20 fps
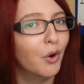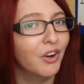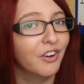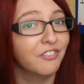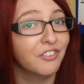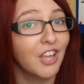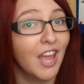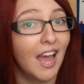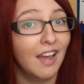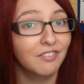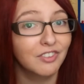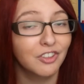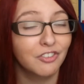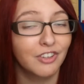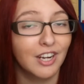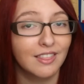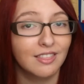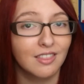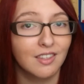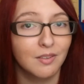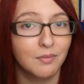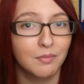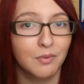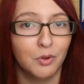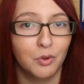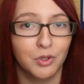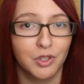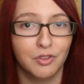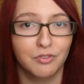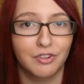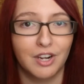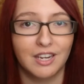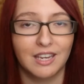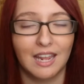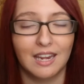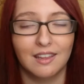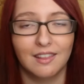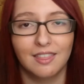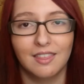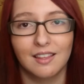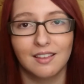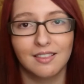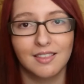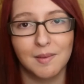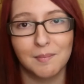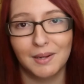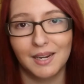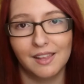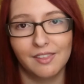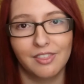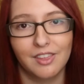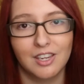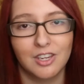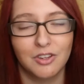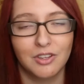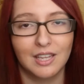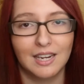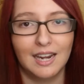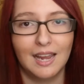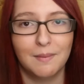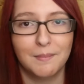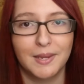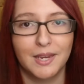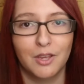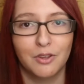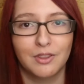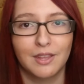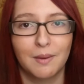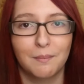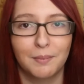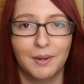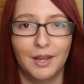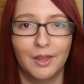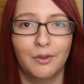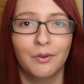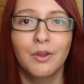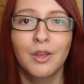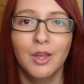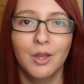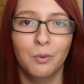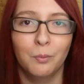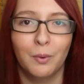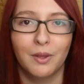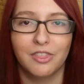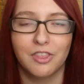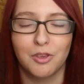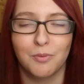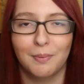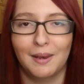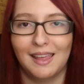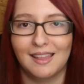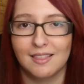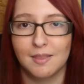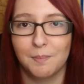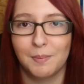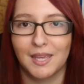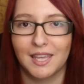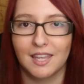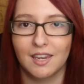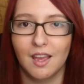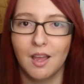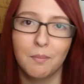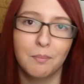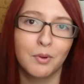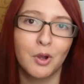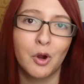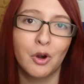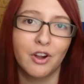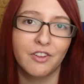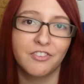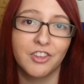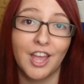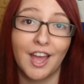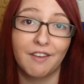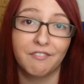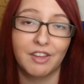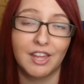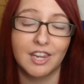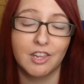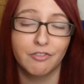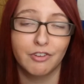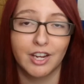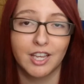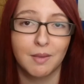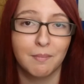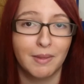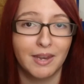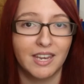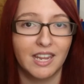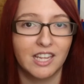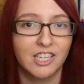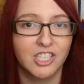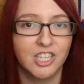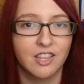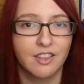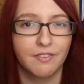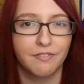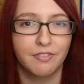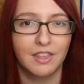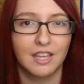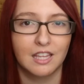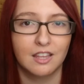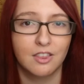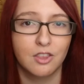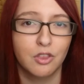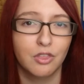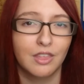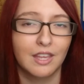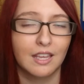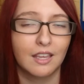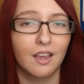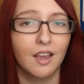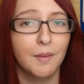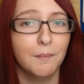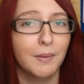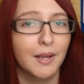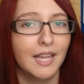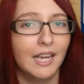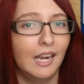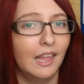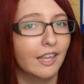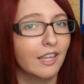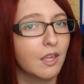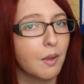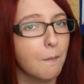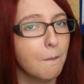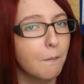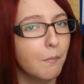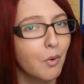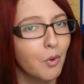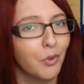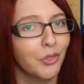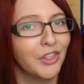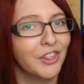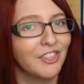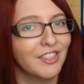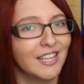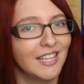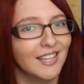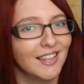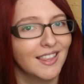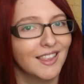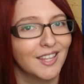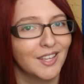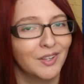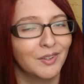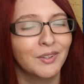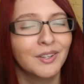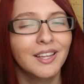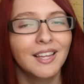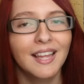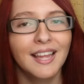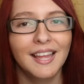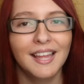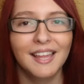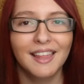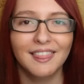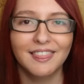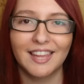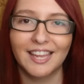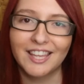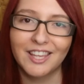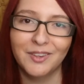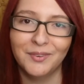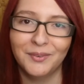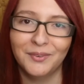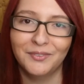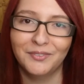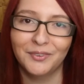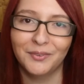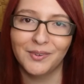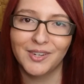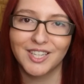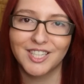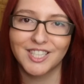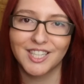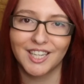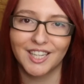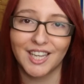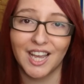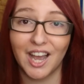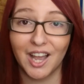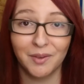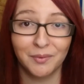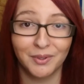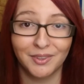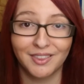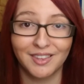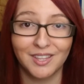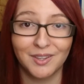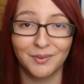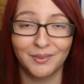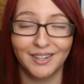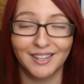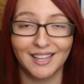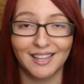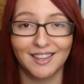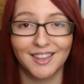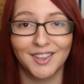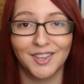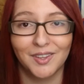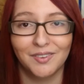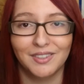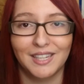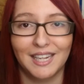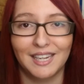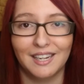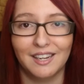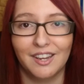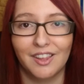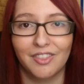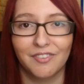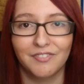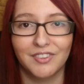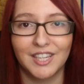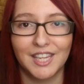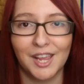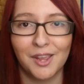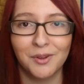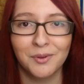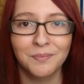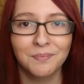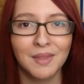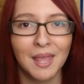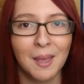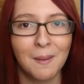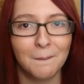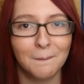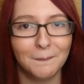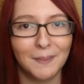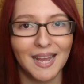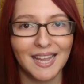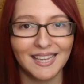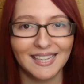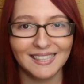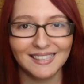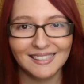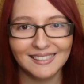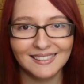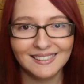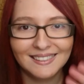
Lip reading: Or if you haven't read them or you've read anything similar, then you can let me know down below whether you plan to pick it up or if you have any recommendations of things you think I might like more than these 2. Thank you all for watching. I will see you all again soon in another video. Bye!